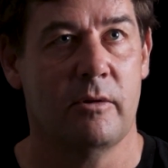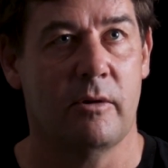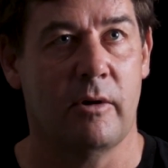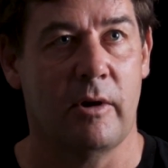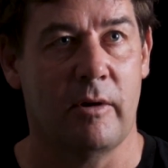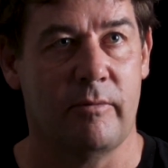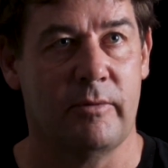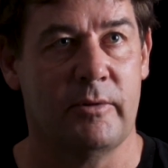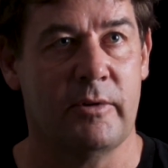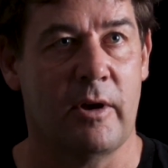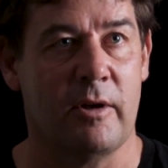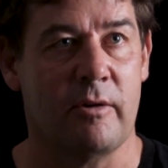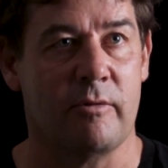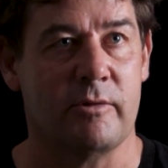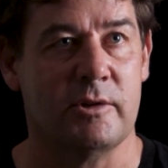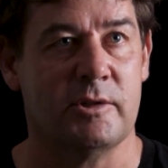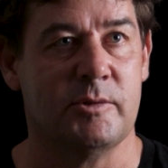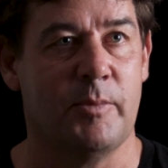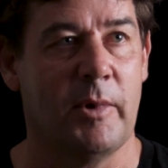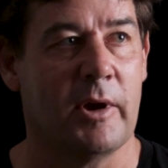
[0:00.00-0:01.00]
I have total
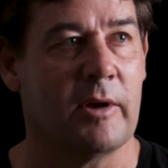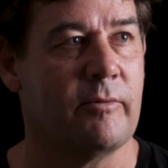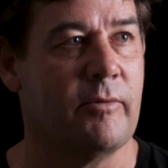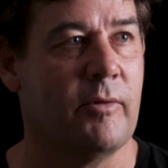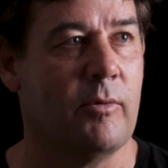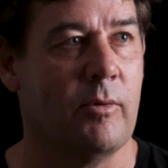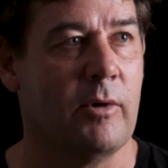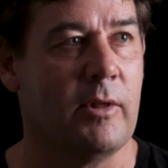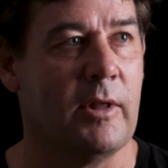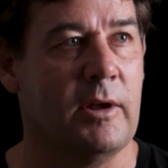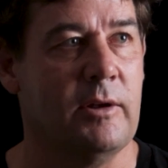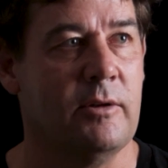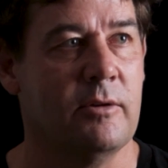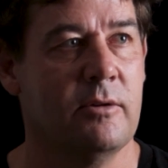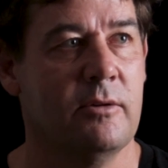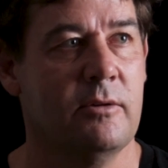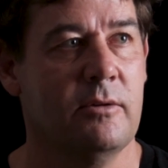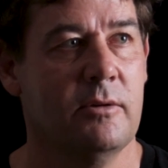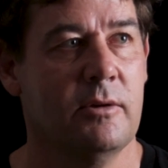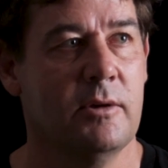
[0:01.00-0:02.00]
respect for what they
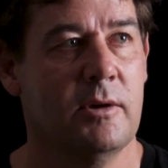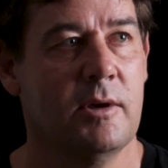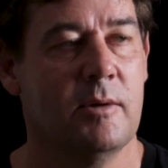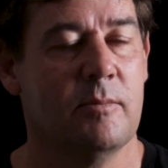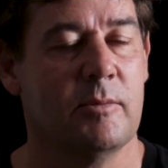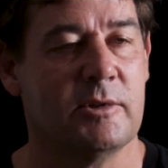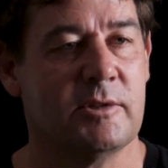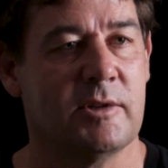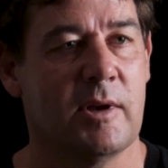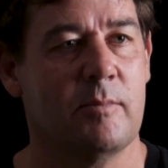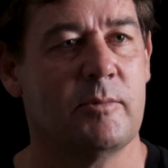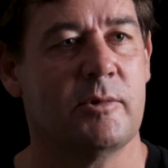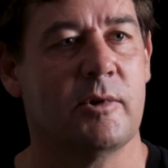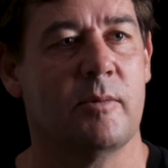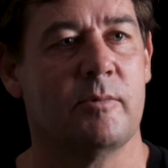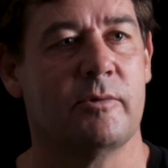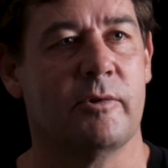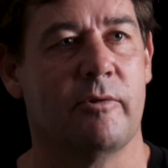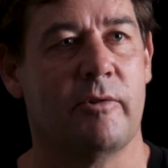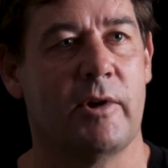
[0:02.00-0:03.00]
do. Yeah.
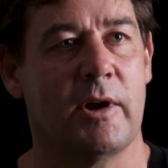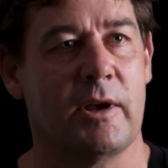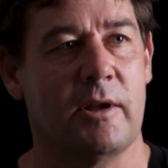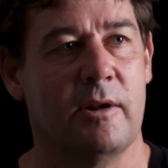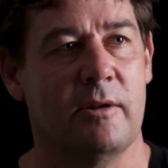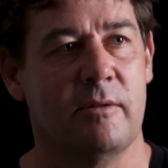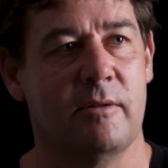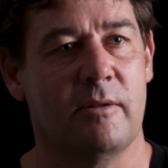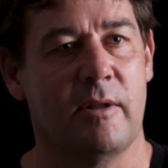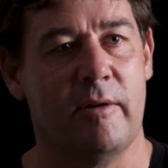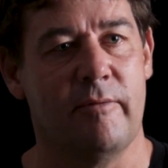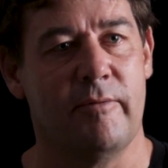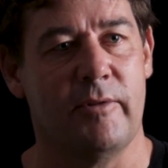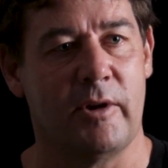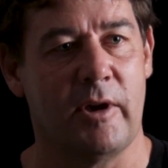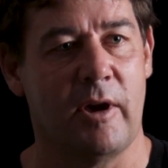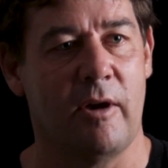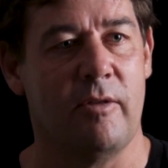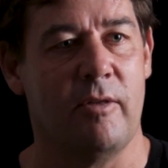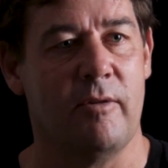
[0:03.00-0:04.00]
Sometimes I reckon they
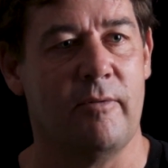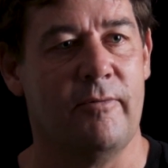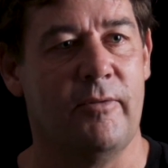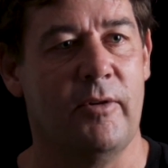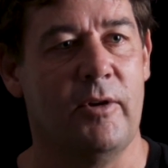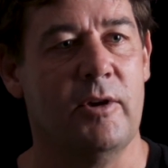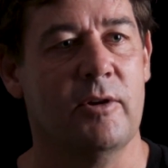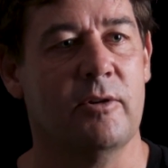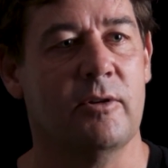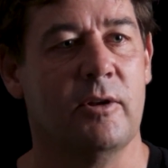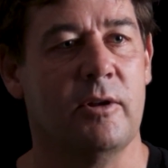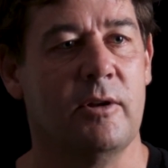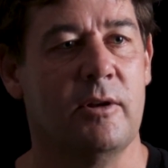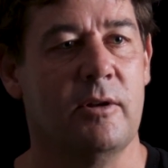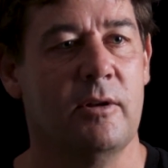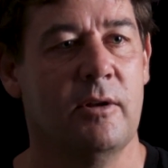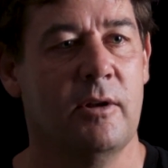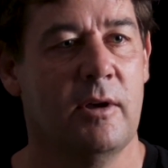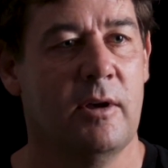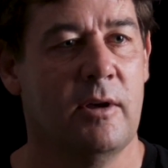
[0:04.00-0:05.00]
forgo the feel
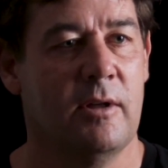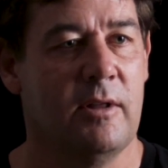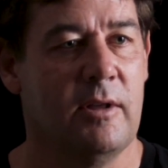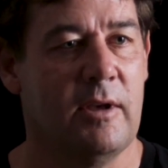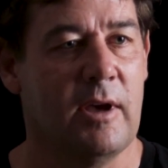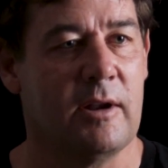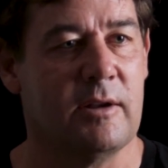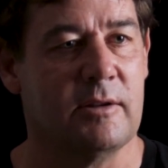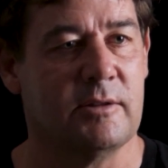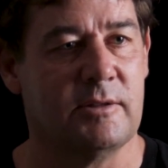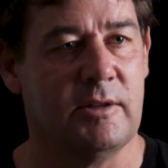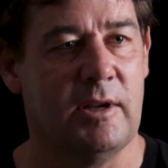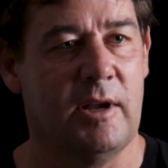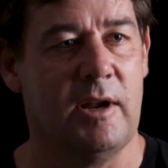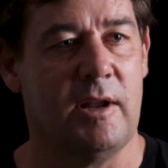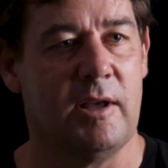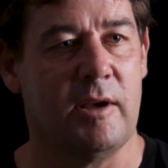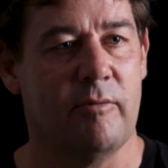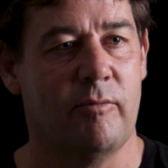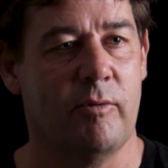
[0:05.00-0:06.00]
and the
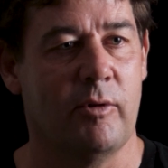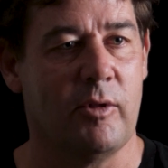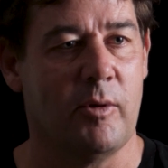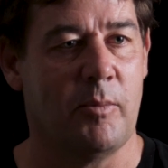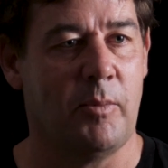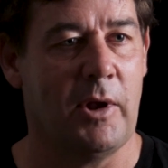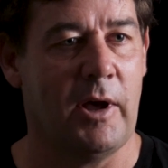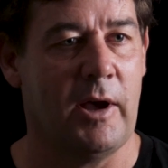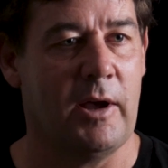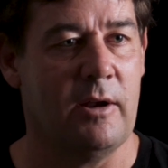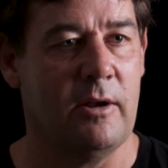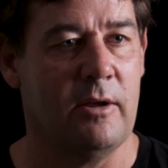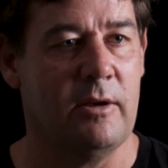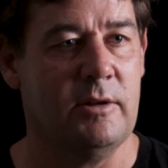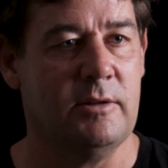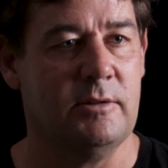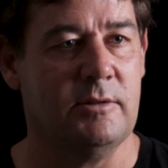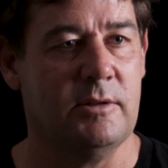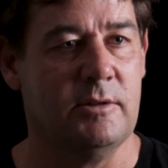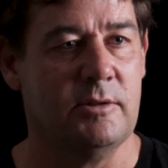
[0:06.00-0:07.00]
understanding of what the player
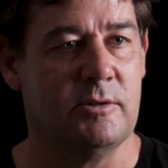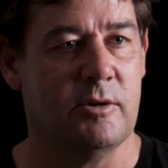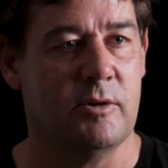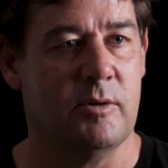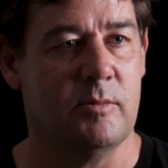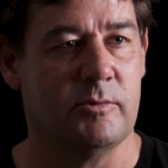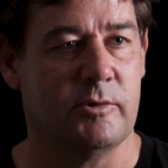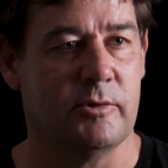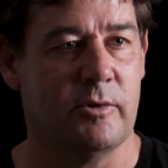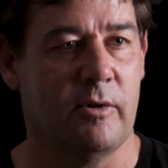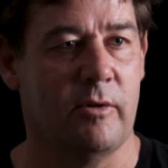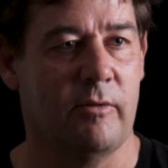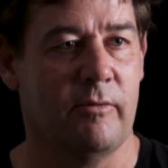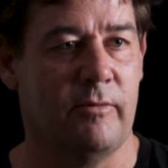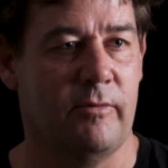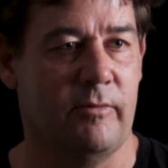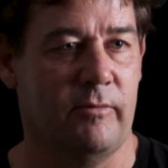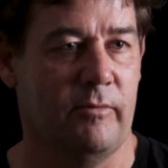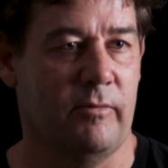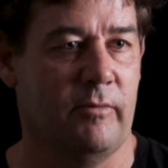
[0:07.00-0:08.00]
needs in terms
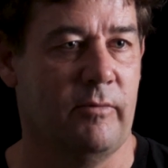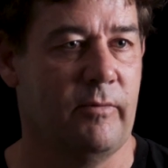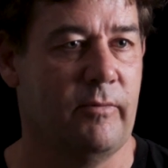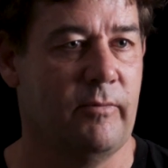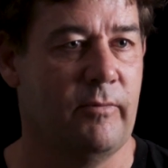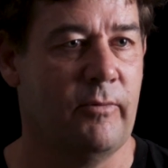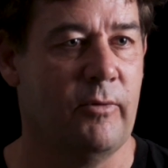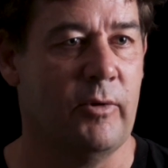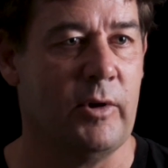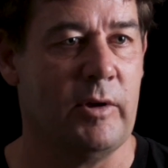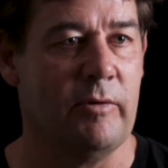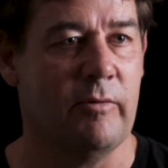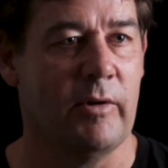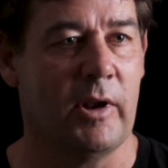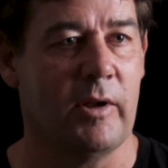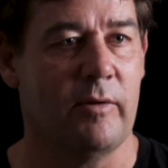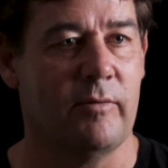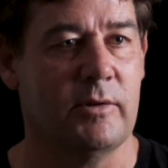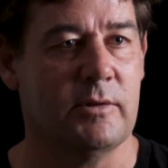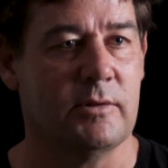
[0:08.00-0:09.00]
of footy
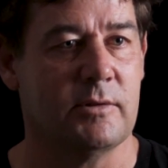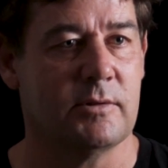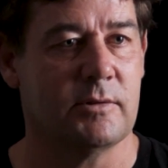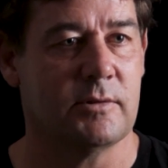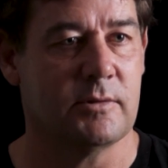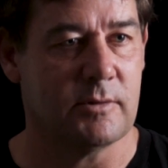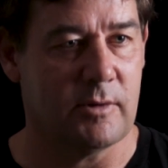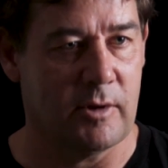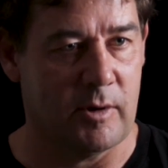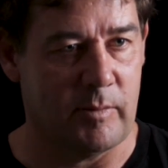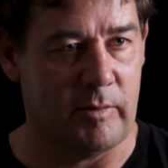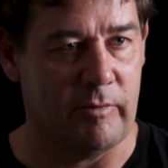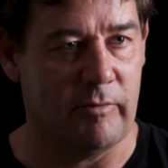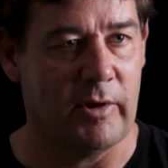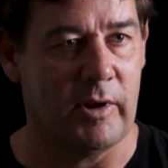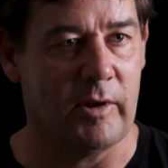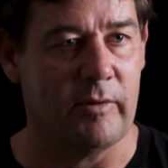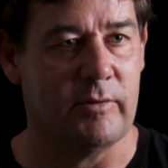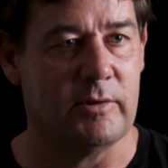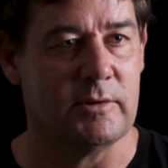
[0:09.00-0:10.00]
relevance. It's got to be
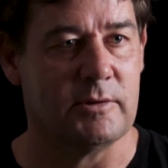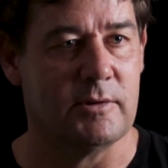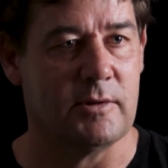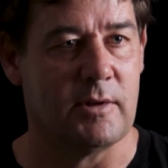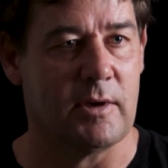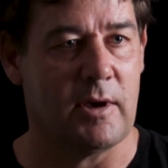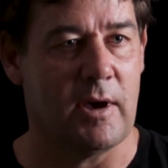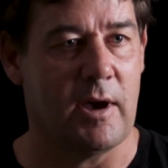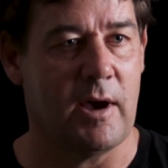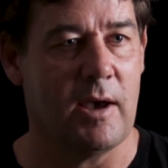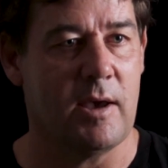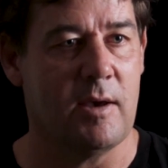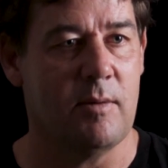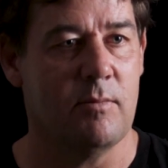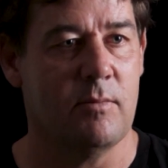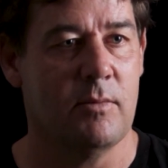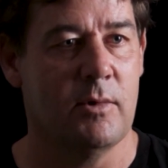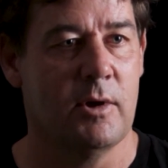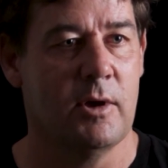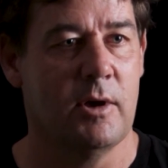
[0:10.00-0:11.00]
relevant to the
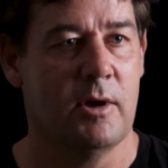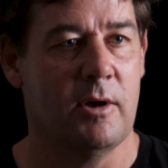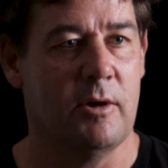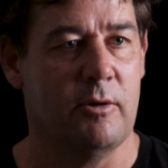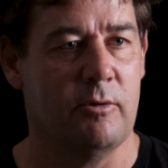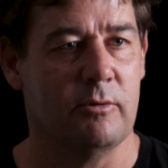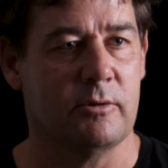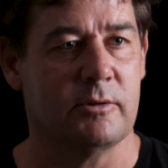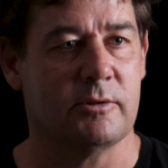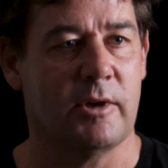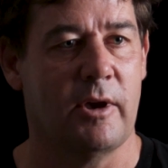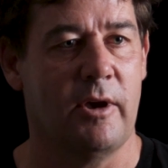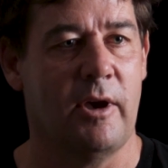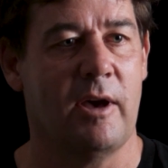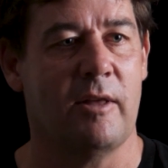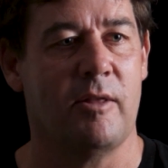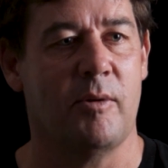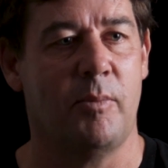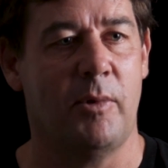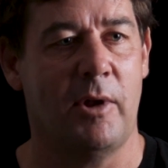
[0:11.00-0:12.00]
game, and also
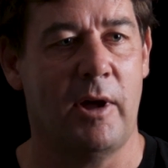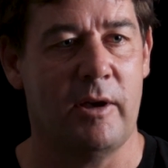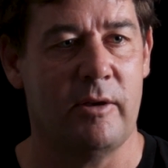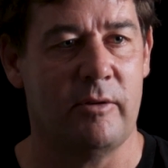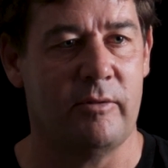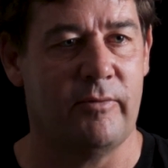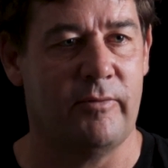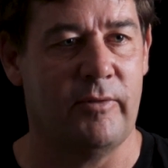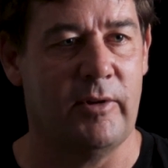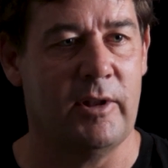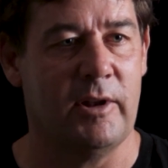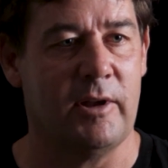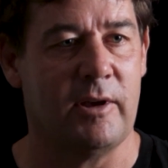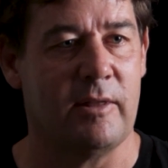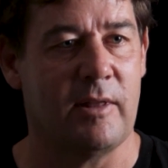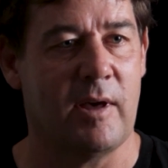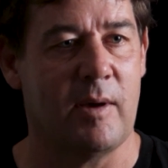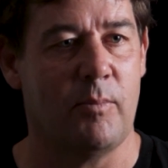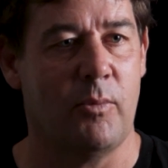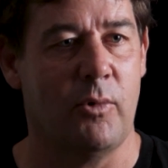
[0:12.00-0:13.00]
how the player's feeling
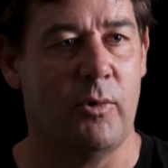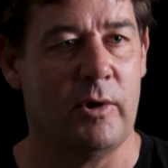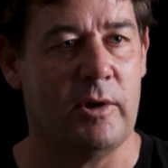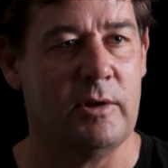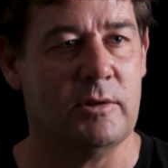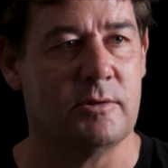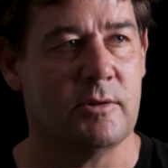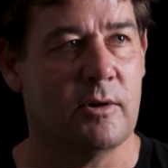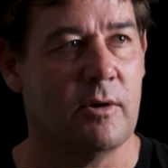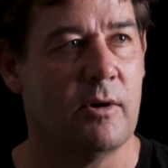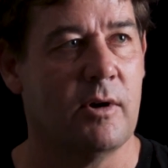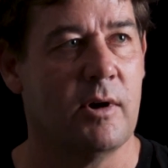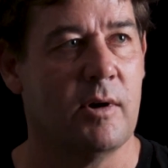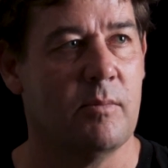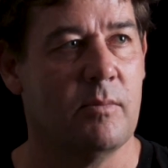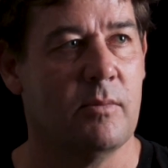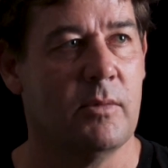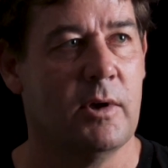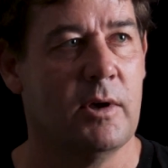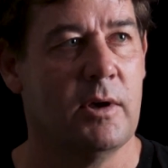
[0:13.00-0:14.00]
at that point in
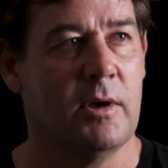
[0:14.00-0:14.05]
time.